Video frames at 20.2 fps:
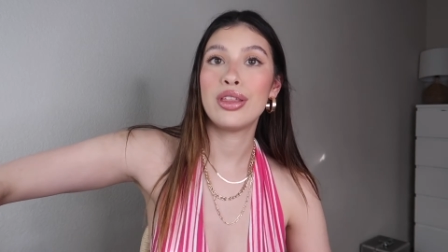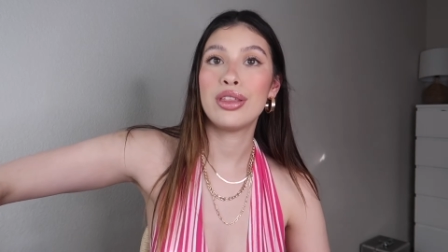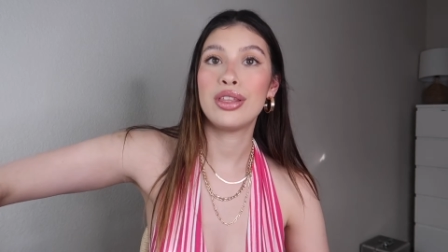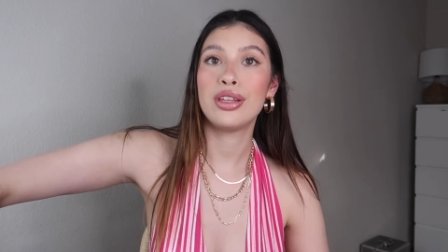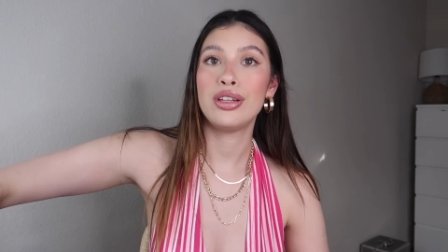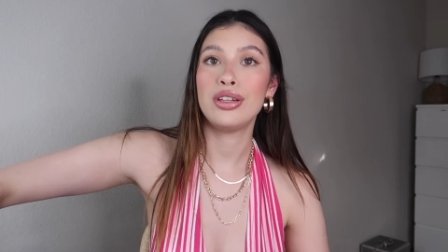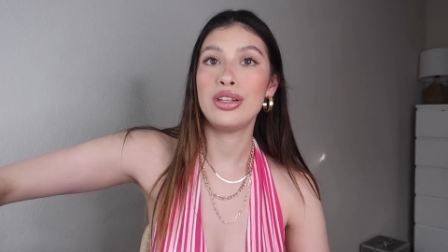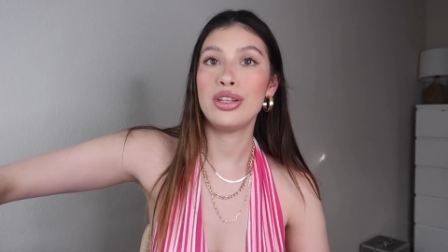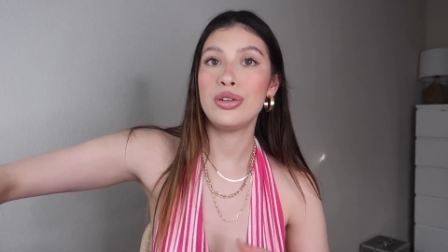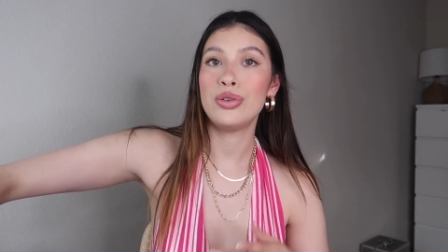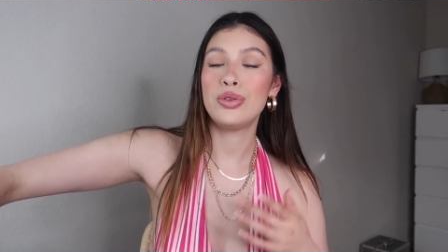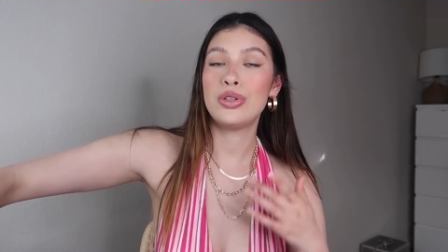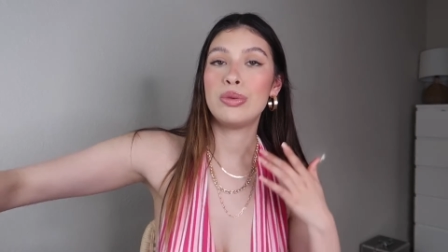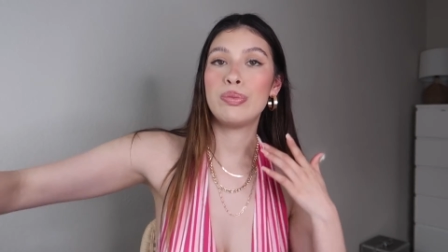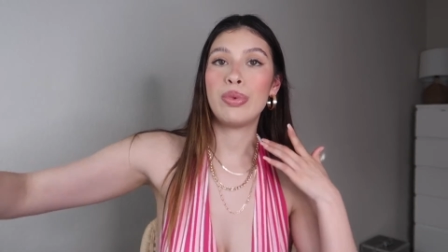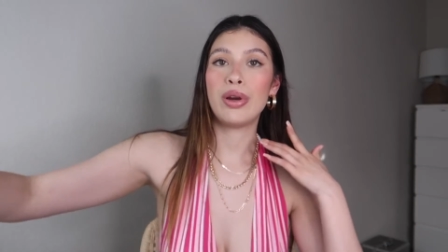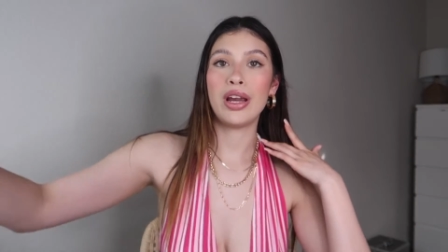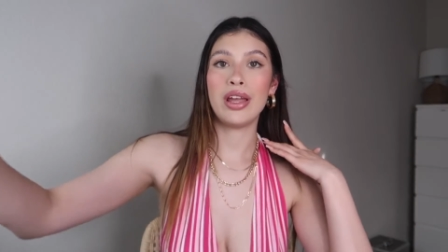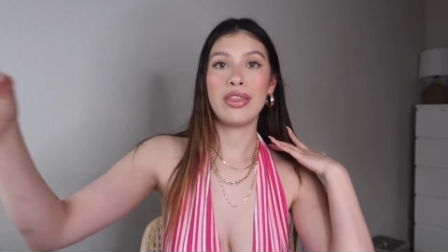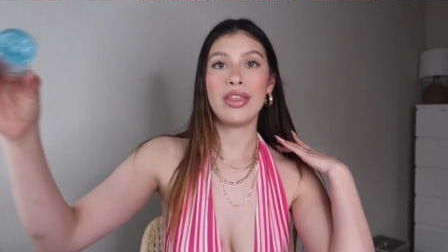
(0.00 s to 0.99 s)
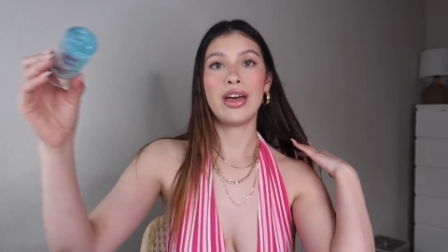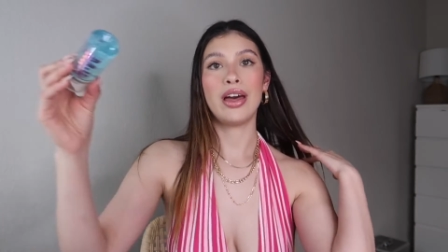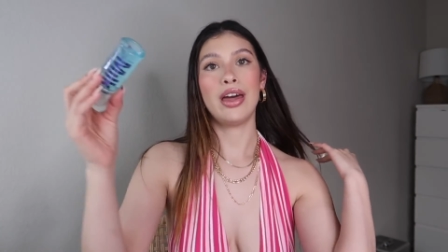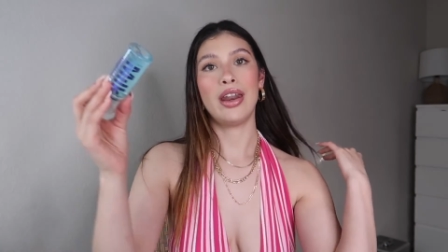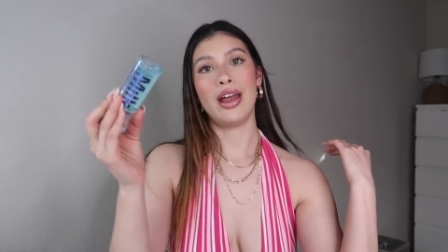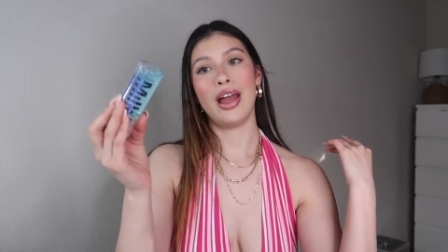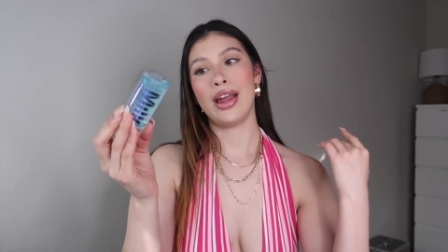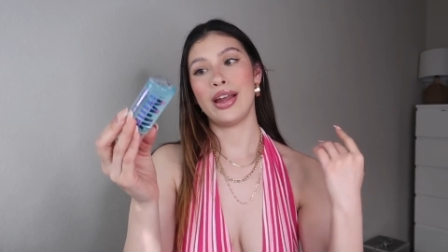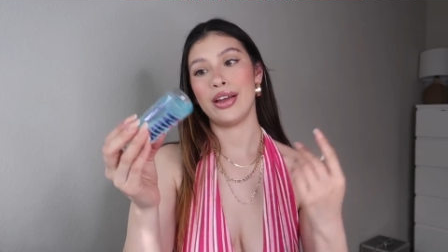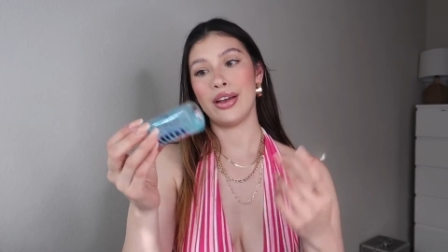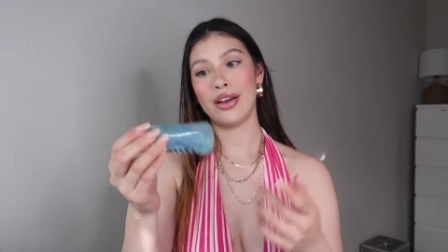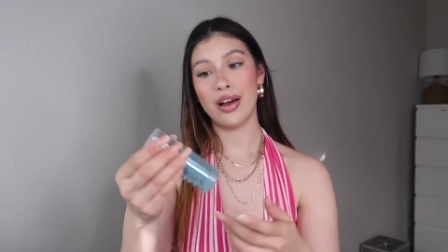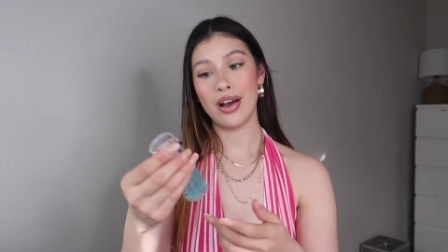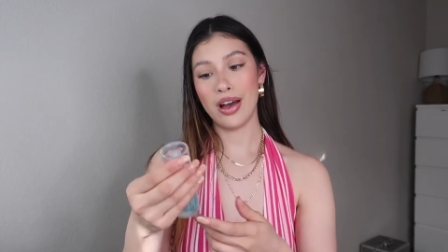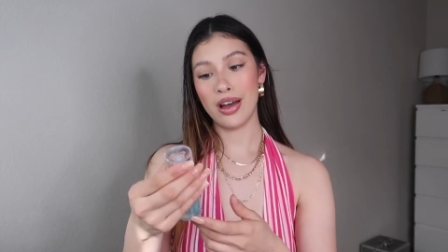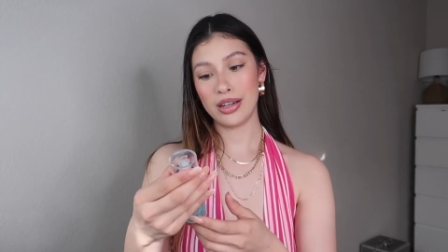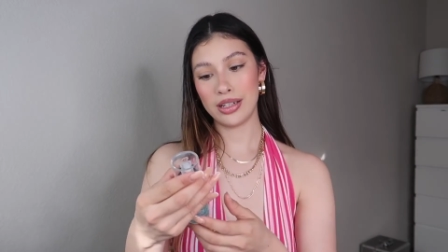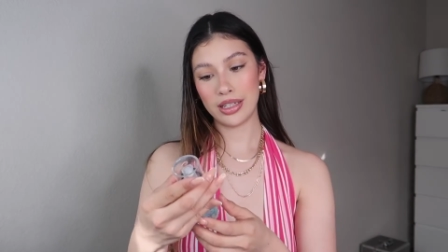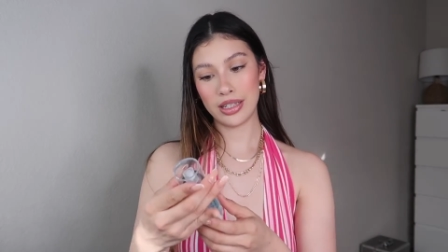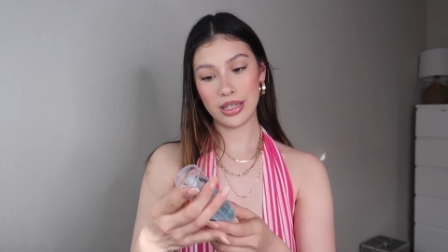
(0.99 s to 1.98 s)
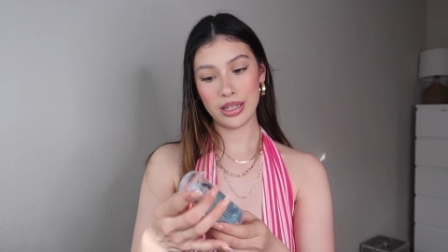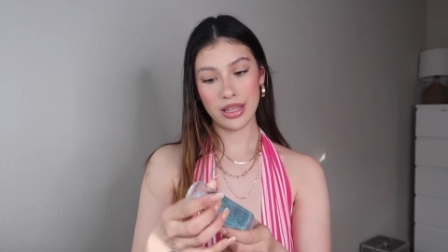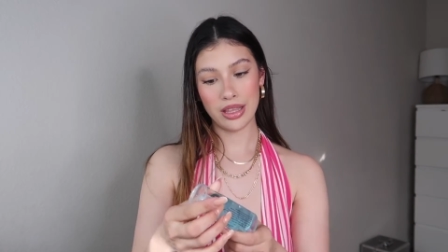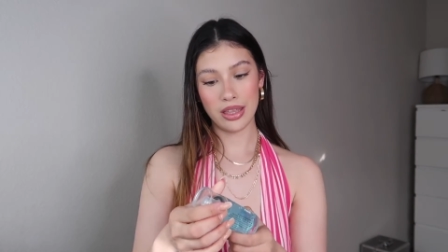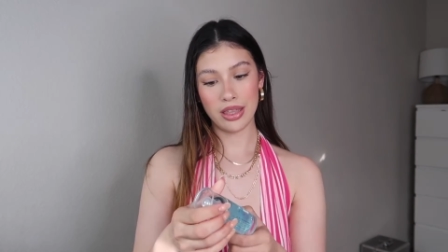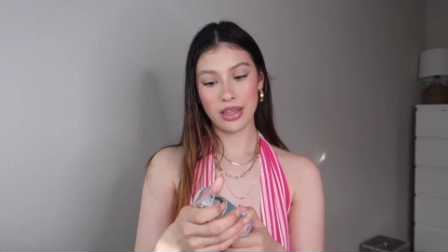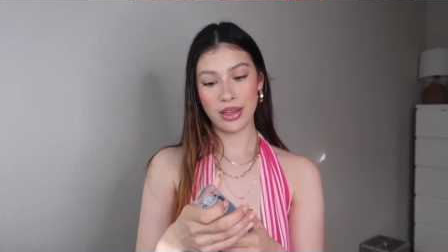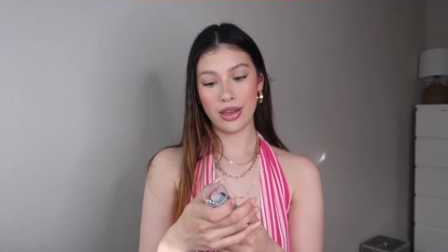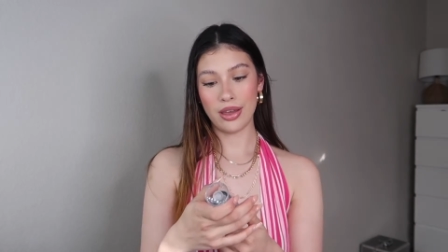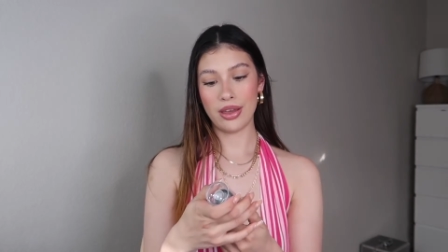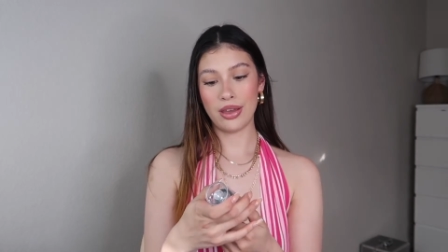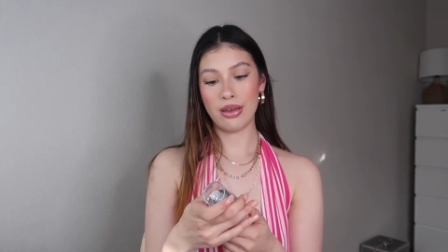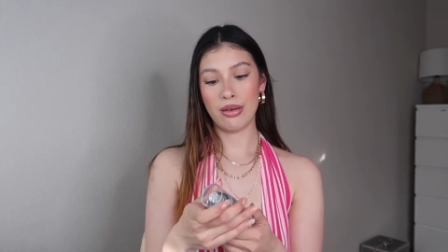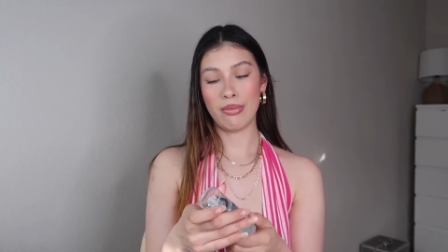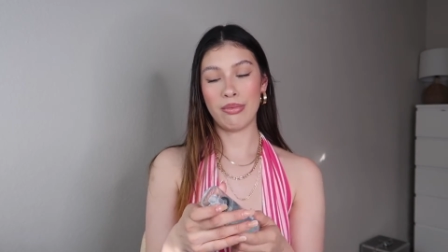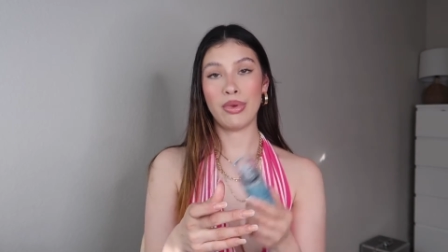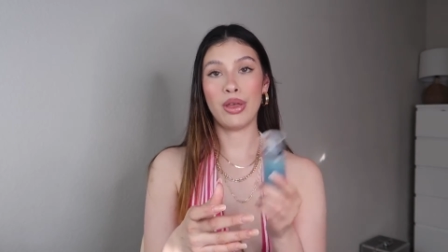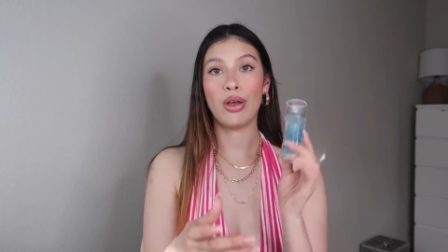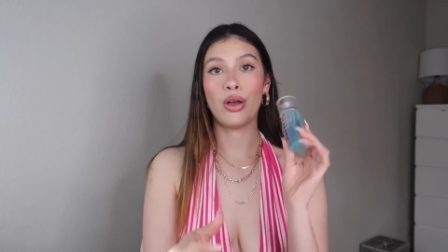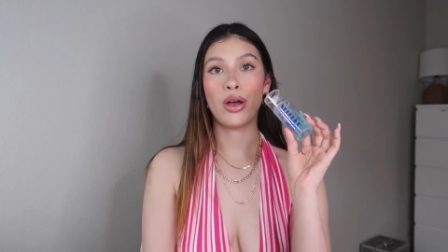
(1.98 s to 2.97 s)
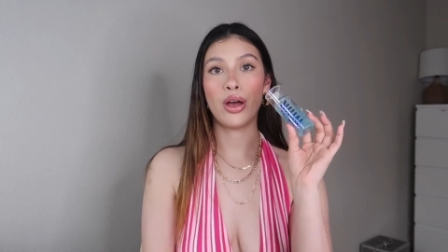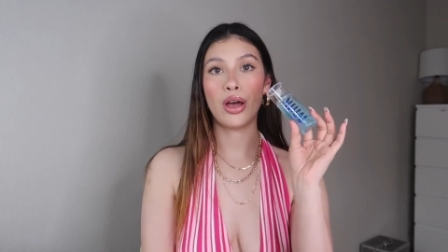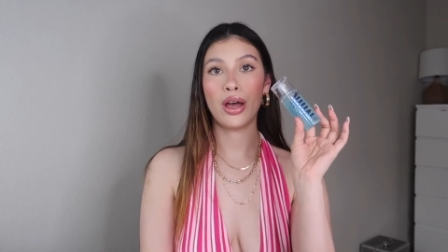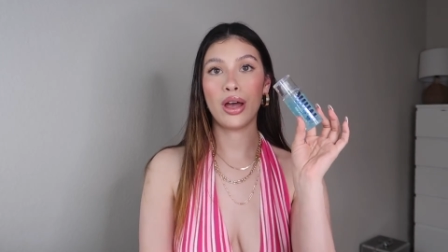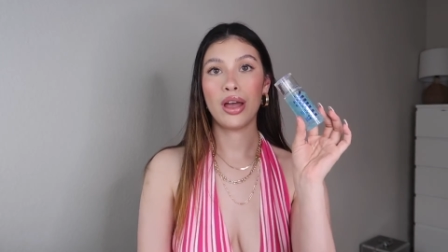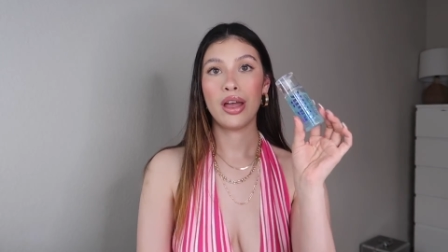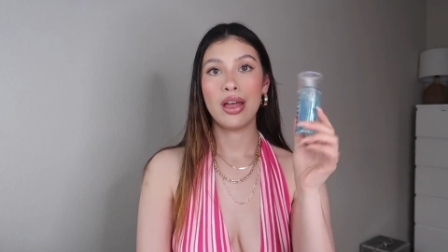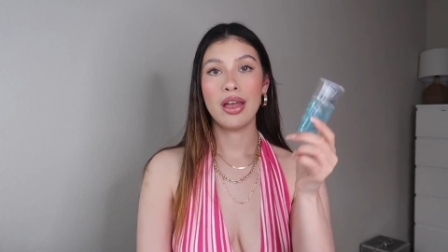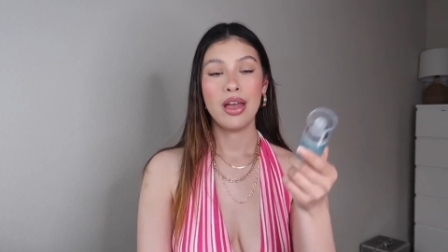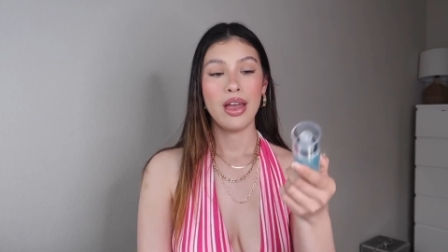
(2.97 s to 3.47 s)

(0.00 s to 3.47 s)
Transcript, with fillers: the new spray that I got, the Milk